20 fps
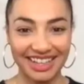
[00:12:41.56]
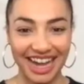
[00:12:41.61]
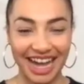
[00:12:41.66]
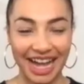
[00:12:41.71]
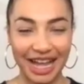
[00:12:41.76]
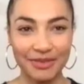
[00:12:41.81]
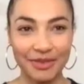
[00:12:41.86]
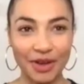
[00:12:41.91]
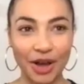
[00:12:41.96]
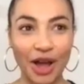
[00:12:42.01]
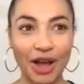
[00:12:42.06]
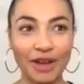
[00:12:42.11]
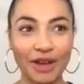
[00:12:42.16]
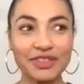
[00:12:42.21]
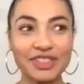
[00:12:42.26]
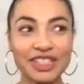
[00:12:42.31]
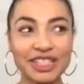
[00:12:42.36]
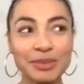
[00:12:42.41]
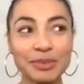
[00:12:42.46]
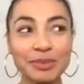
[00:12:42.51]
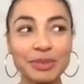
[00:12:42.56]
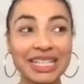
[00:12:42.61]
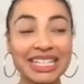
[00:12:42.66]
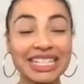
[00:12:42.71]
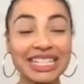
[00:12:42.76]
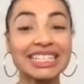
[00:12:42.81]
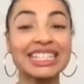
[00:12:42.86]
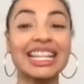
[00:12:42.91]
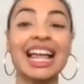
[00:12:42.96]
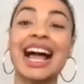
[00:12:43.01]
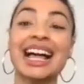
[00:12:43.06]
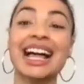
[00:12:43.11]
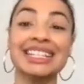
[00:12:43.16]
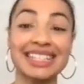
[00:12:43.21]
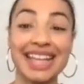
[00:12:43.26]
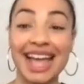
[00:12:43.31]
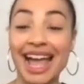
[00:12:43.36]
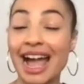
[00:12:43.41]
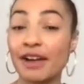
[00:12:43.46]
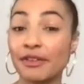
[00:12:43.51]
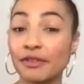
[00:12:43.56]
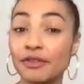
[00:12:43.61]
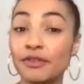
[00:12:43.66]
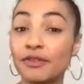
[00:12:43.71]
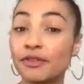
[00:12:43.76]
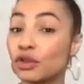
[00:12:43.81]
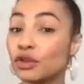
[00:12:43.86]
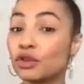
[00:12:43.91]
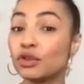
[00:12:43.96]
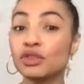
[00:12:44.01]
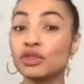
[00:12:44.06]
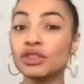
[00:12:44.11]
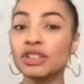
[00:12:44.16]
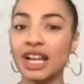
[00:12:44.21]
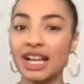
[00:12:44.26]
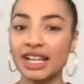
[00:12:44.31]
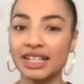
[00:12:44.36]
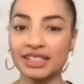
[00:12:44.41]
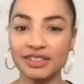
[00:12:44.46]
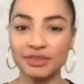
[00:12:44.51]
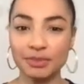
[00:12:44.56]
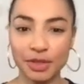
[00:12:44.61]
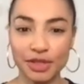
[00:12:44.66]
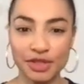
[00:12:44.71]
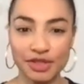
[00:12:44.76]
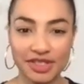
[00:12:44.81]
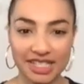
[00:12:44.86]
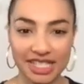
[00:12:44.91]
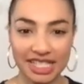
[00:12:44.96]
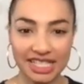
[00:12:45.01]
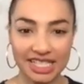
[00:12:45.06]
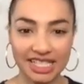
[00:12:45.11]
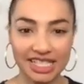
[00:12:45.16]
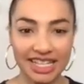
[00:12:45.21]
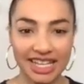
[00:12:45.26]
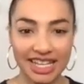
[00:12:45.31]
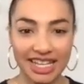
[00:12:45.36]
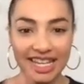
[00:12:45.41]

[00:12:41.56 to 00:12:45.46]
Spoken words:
I've often been a glass half full kind of person.